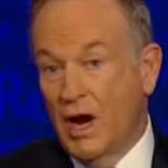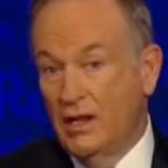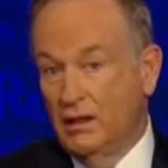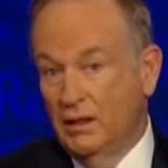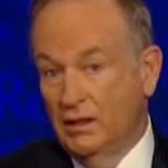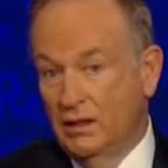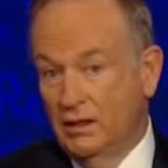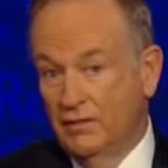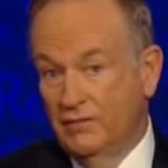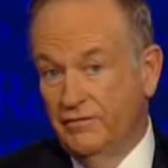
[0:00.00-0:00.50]
I
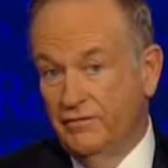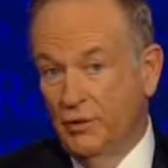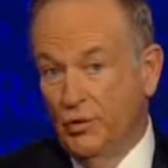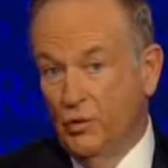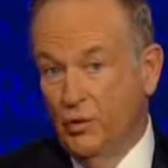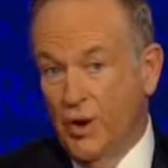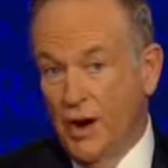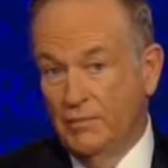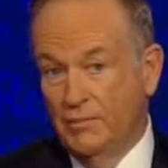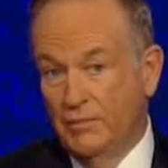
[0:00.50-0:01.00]
live, the
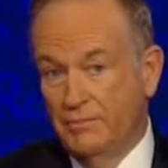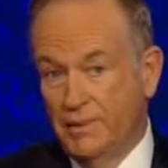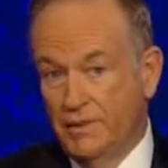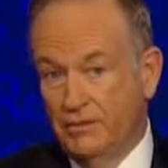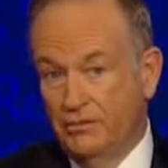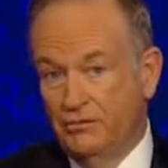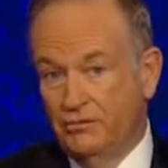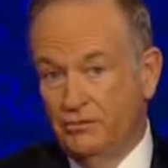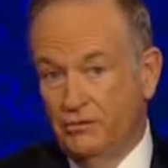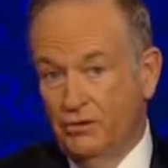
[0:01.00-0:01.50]
Weber
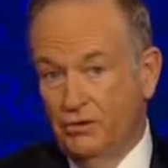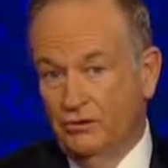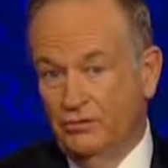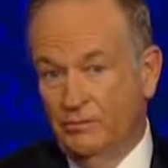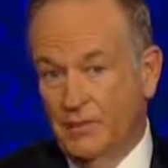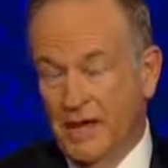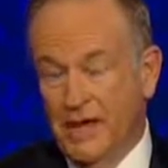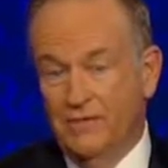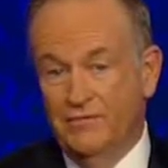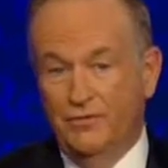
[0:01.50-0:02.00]
Middle School has
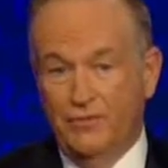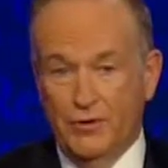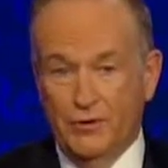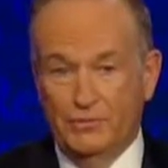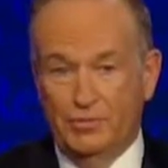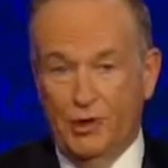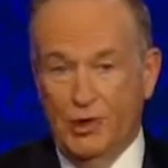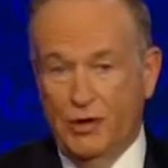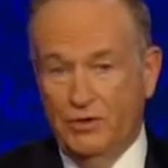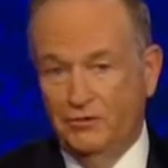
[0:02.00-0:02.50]
banned
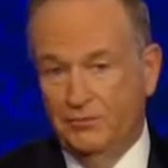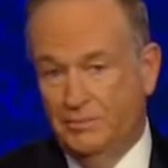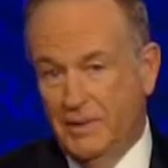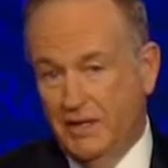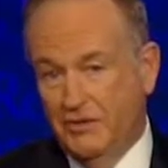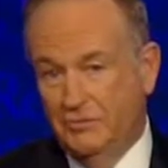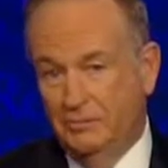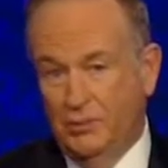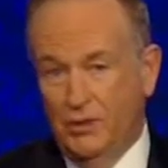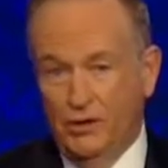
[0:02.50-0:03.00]
footballs,
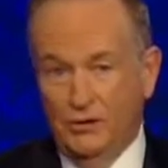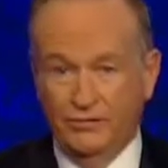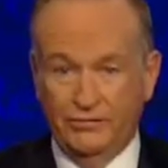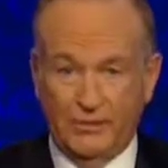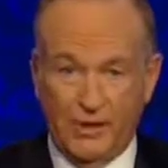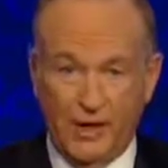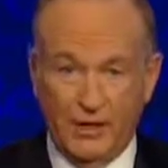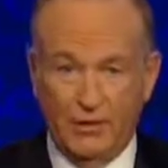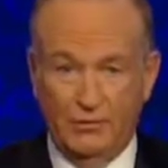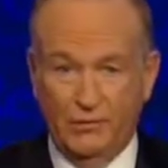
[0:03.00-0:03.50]
baseballs,
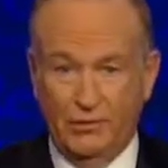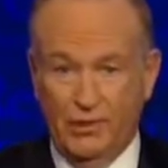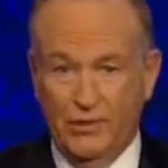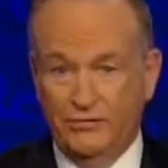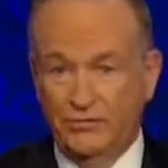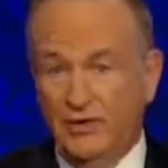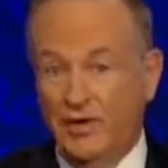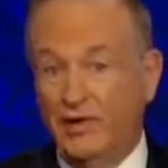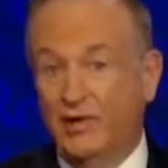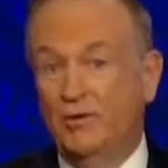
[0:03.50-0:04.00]
soccer
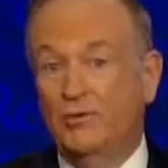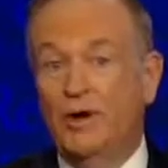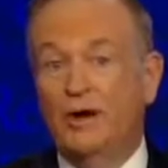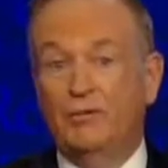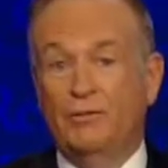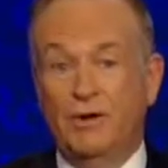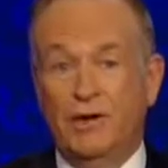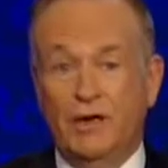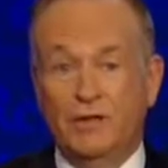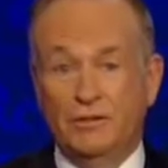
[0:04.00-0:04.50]
balls, and any
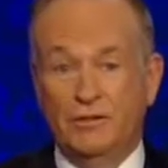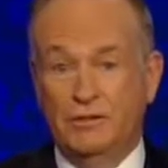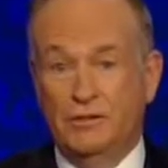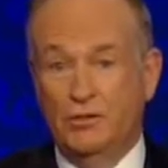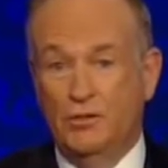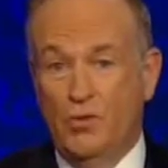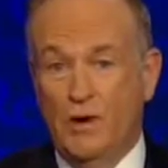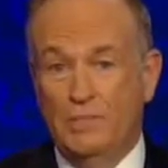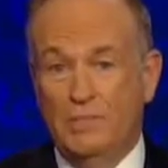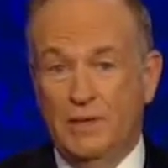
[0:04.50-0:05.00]
recreational
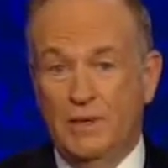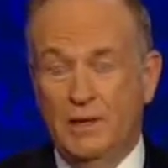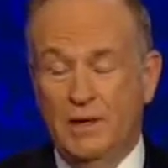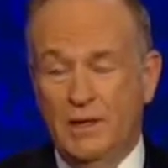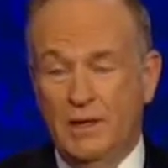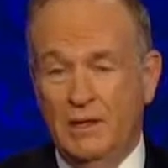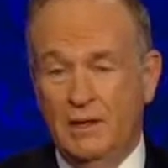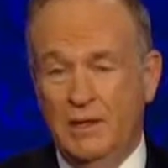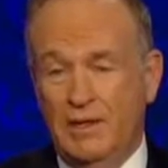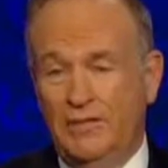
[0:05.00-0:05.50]
equipment
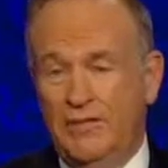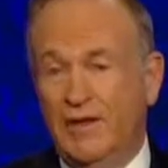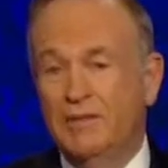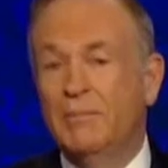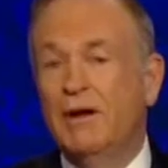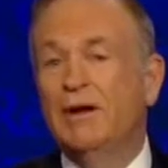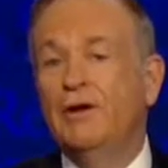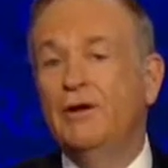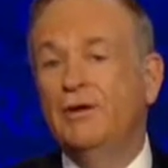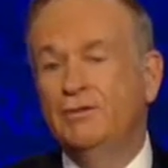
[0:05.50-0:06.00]
they think
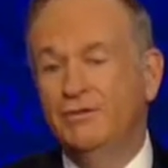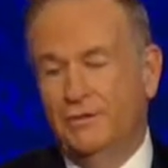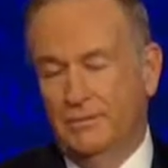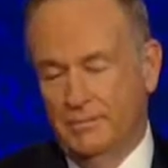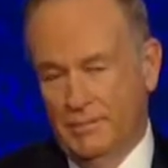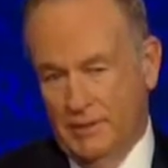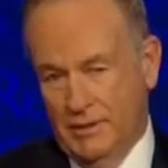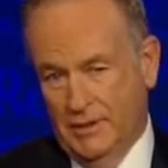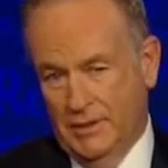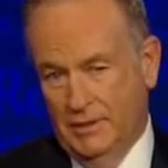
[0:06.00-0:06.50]
might hurt
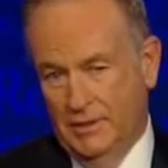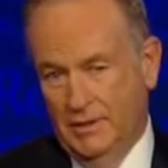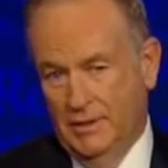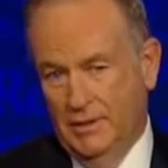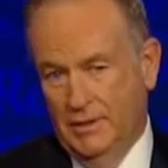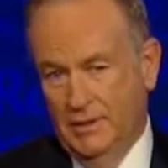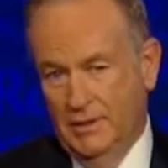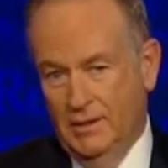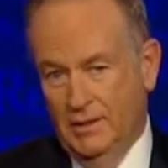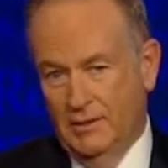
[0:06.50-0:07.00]
somebody.
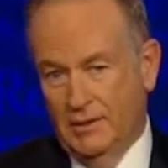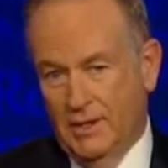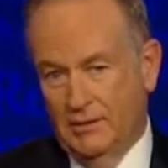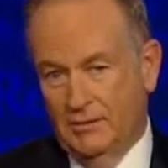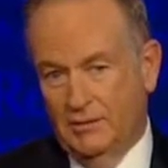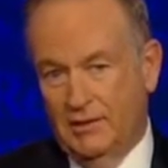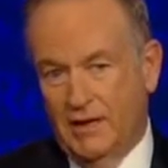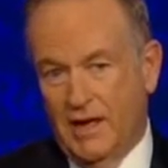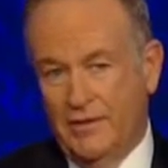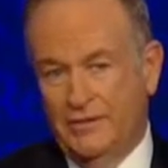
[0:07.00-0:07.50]

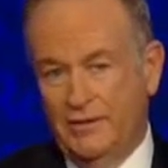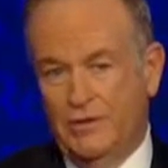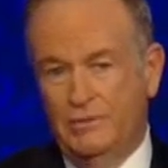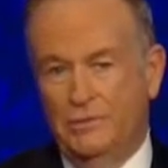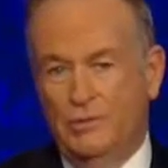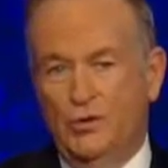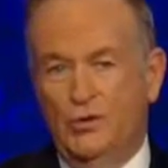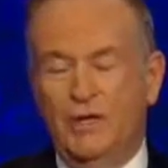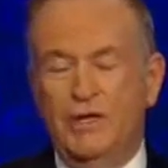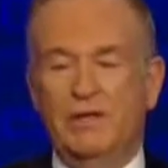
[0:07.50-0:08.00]
Dr. Kathleen
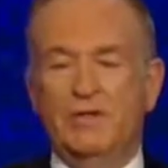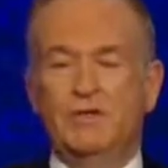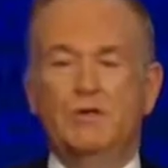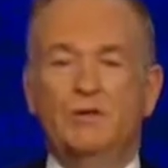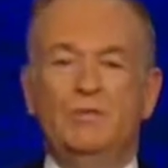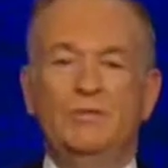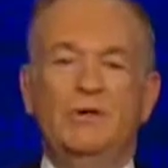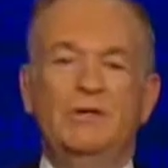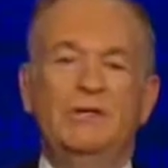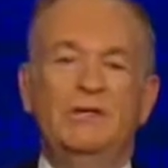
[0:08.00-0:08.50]
Mooney, the
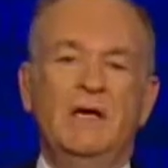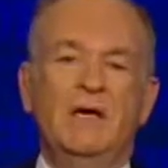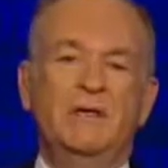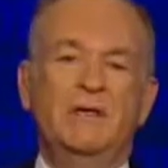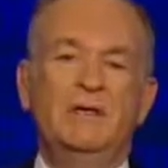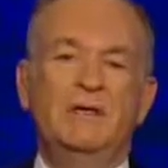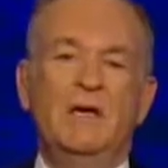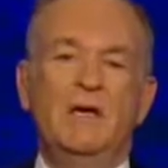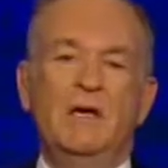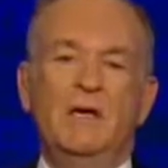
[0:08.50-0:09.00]

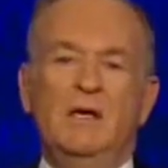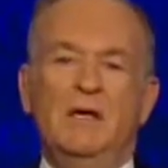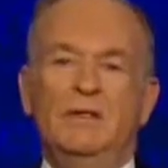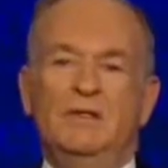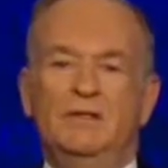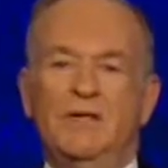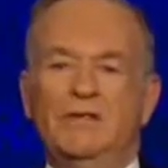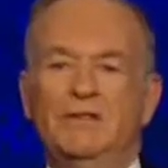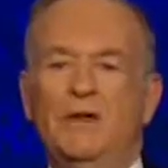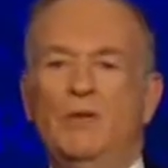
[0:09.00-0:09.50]
superintendent,
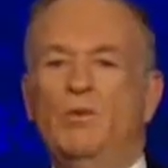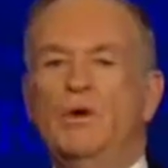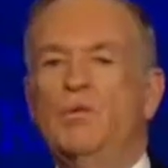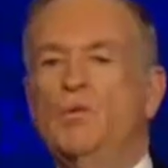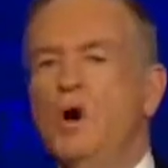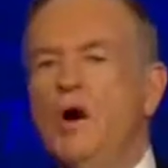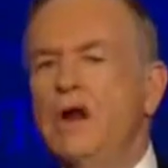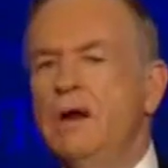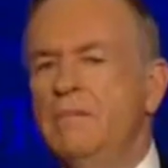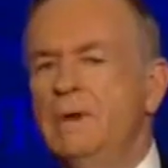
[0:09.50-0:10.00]
says that we
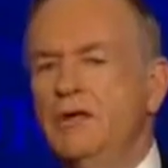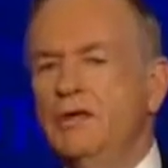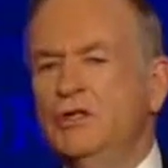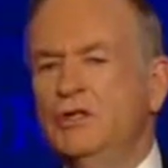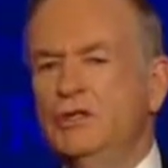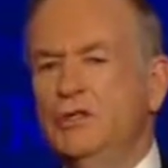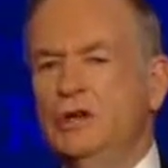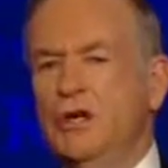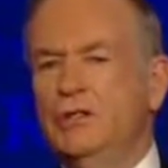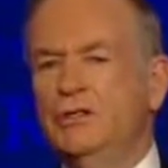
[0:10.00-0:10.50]
want to make
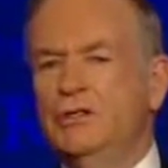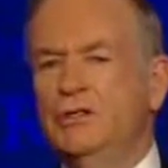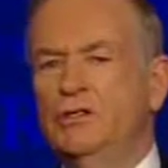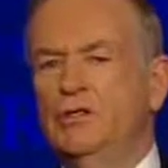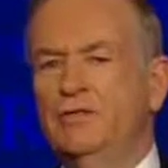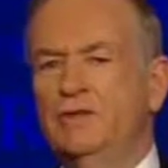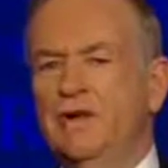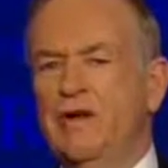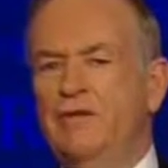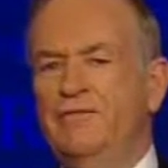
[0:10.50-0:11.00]
sure our
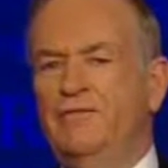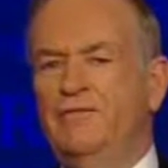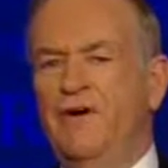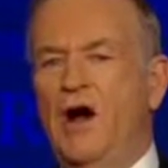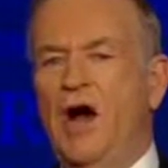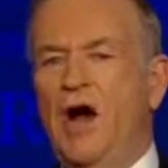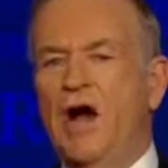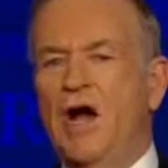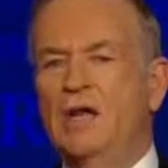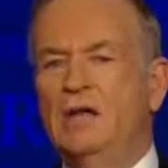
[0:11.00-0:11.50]
children have
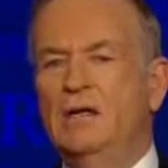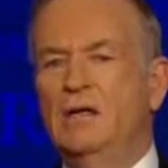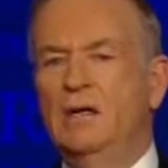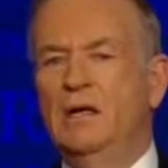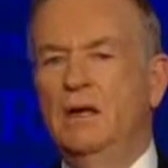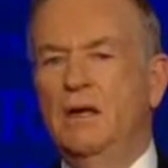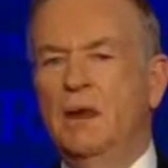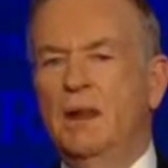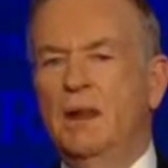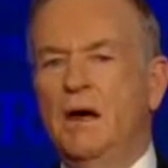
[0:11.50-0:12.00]
fun,
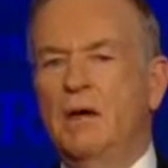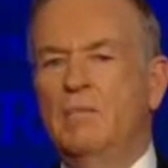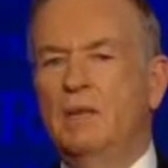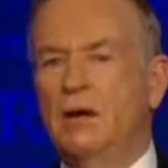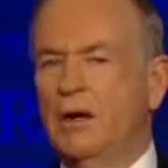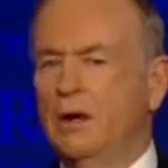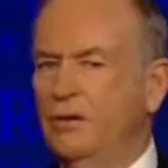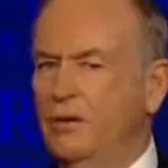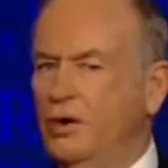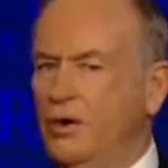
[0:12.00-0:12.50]

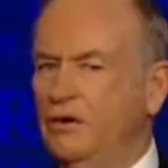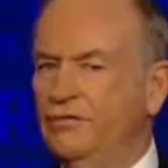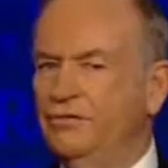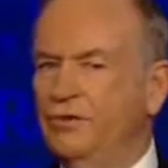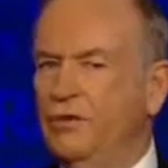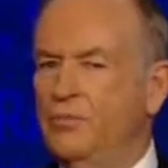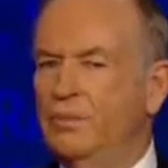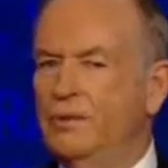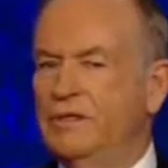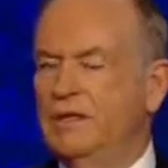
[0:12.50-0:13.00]
but are
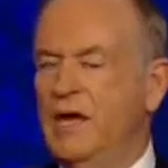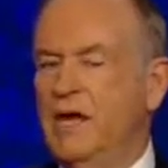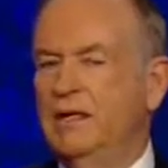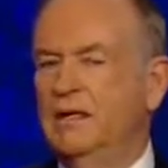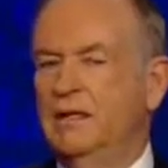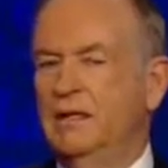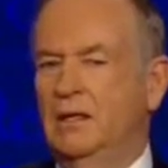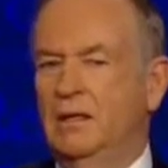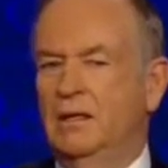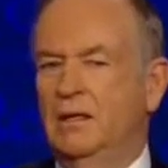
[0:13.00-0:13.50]
also
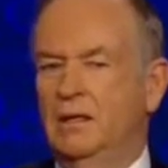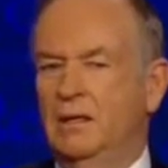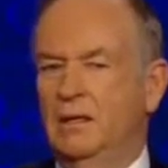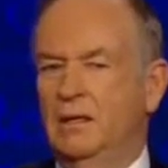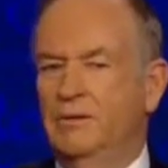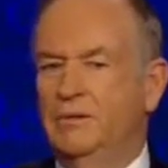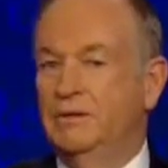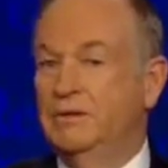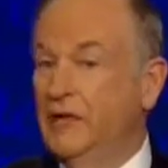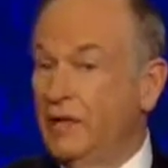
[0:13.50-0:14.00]
protected.
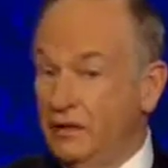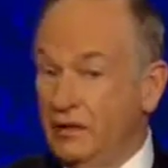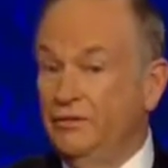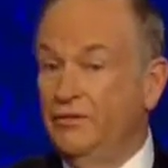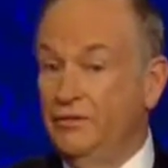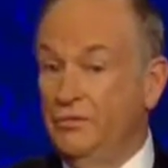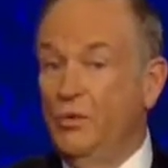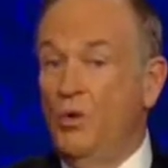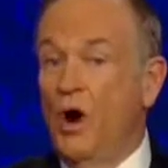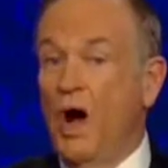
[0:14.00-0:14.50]
Protected
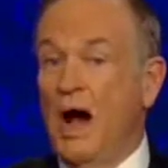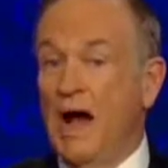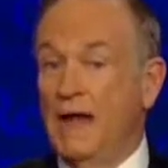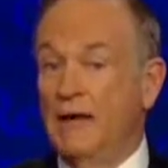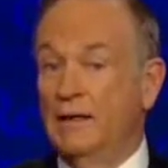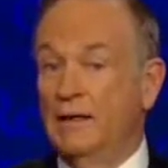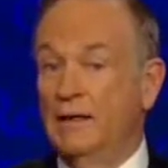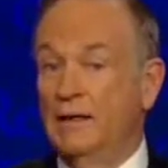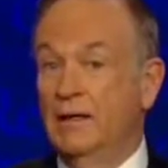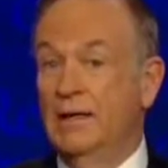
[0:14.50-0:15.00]
from what?
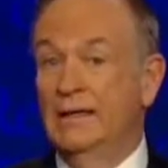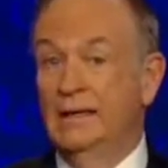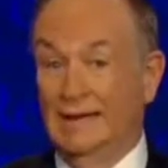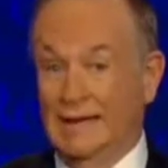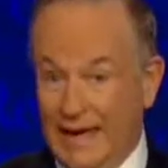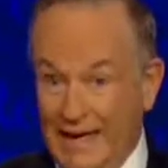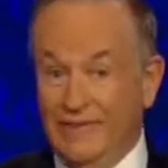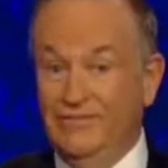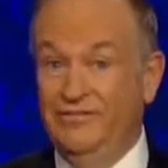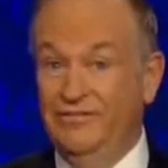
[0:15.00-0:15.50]

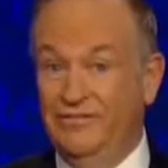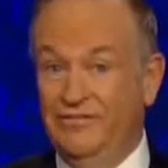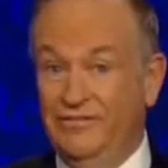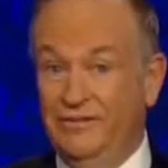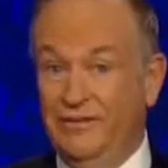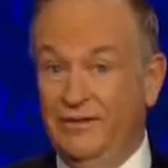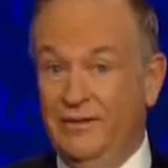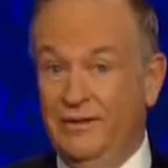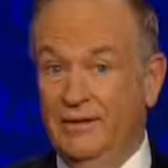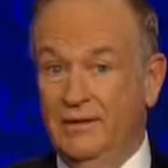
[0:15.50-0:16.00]
Life?